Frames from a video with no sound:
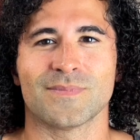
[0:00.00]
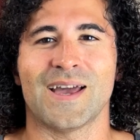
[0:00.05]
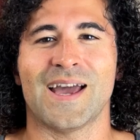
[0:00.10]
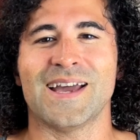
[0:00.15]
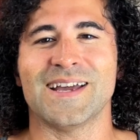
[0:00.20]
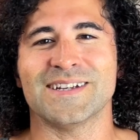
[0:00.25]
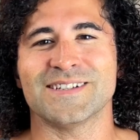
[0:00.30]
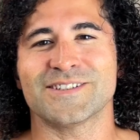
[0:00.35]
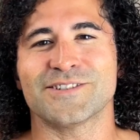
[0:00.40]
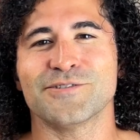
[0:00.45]

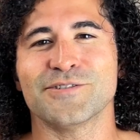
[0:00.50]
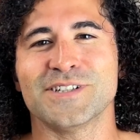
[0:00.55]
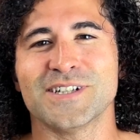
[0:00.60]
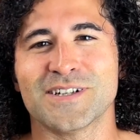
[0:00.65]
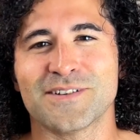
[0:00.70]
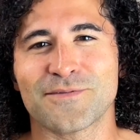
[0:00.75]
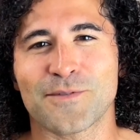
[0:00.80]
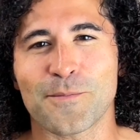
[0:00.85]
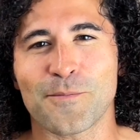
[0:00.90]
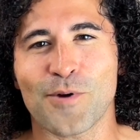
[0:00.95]
Hey, it's Drew
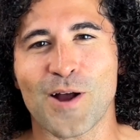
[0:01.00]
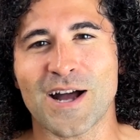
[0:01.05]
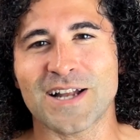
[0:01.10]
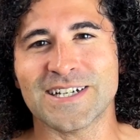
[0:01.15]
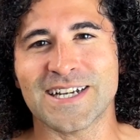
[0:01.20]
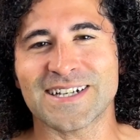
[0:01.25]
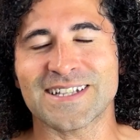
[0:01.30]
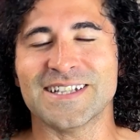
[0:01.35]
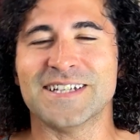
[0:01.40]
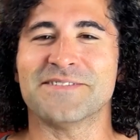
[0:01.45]
Dillon from
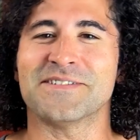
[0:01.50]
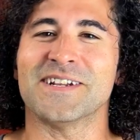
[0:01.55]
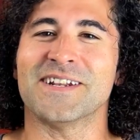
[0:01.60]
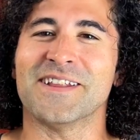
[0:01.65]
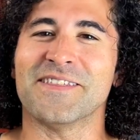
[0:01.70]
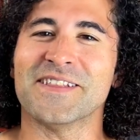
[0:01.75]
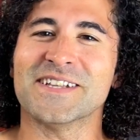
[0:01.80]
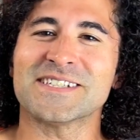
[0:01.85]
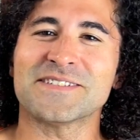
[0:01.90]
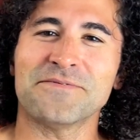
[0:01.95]
Project Lift, and
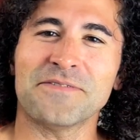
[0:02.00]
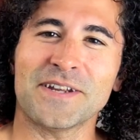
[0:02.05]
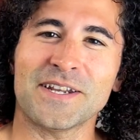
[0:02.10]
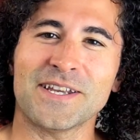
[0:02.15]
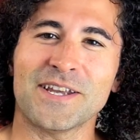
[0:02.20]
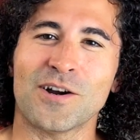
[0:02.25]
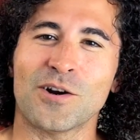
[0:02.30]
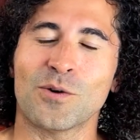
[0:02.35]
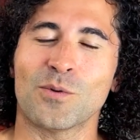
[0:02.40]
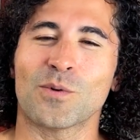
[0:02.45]
in this
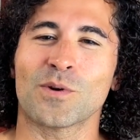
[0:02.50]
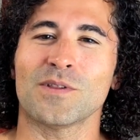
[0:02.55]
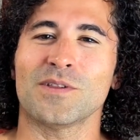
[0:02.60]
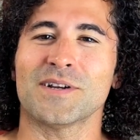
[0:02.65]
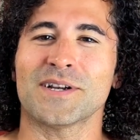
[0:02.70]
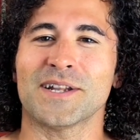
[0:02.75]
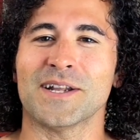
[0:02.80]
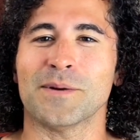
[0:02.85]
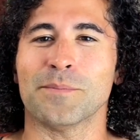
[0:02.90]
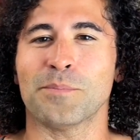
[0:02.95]
video, we're
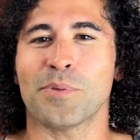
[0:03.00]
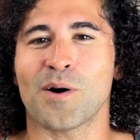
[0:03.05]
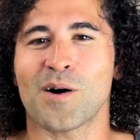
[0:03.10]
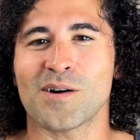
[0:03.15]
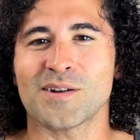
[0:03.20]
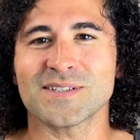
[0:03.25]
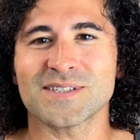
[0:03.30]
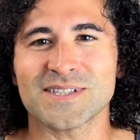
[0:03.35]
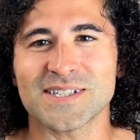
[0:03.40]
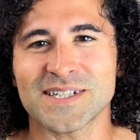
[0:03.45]
looking at
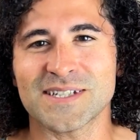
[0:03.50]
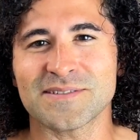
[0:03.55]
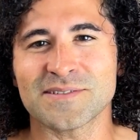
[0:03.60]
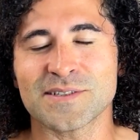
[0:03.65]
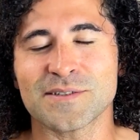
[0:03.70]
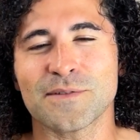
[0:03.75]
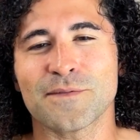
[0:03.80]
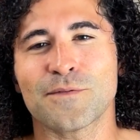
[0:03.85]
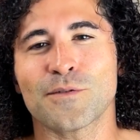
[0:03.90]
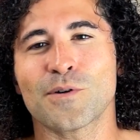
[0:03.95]
Paul's
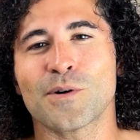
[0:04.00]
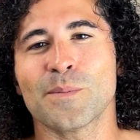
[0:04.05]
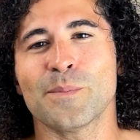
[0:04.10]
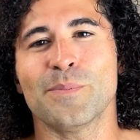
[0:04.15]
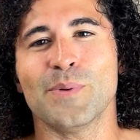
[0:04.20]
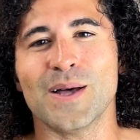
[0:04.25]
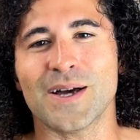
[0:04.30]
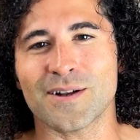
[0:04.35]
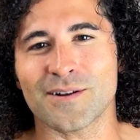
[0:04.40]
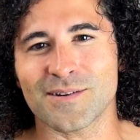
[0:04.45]
lifts for
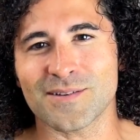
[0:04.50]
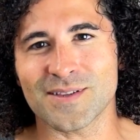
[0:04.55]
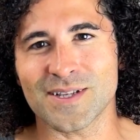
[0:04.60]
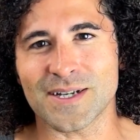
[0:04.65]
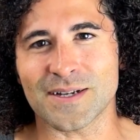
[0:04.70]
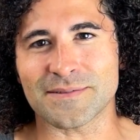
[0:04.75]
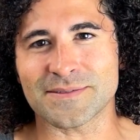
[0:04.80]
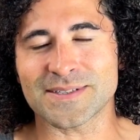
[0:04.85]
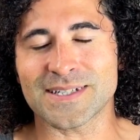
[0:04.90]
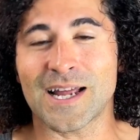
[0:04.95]
better
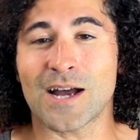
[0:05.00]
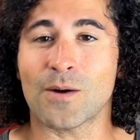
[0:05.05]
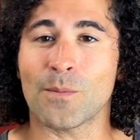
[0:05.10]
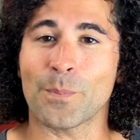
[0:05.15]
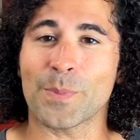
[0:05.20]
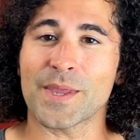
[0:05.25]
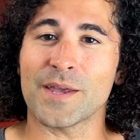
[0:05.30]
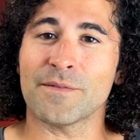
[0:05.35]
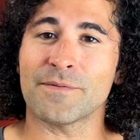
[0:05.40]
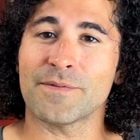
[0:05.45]
lifts. Now,
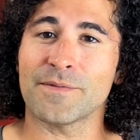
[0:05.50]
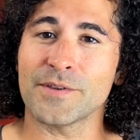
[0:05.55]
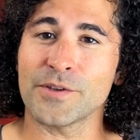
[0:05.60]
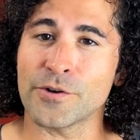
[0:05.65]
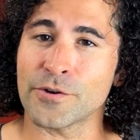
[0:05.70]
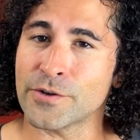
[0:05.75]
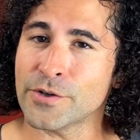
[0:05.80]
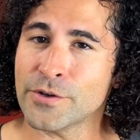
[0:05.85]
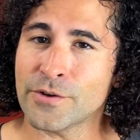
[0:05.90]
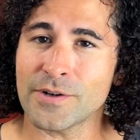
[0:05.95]
if
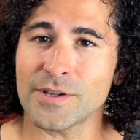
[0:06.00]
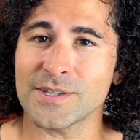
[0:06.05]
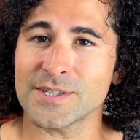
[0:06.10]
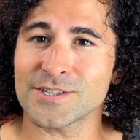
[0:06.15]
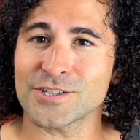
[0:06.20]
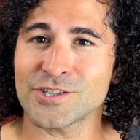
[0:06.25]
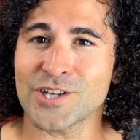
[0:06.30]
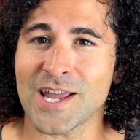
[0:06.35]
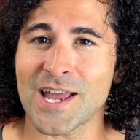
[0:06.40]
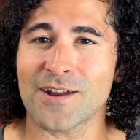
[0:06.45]
you're new to this
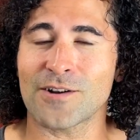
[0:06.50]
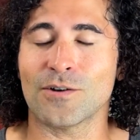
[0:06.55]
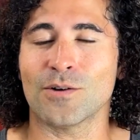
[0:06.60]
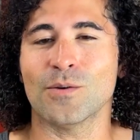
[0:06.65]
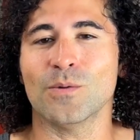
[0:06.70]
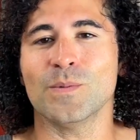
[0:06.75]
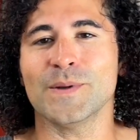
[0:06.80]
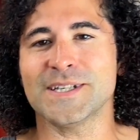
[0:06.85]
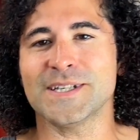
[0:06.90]
channel, we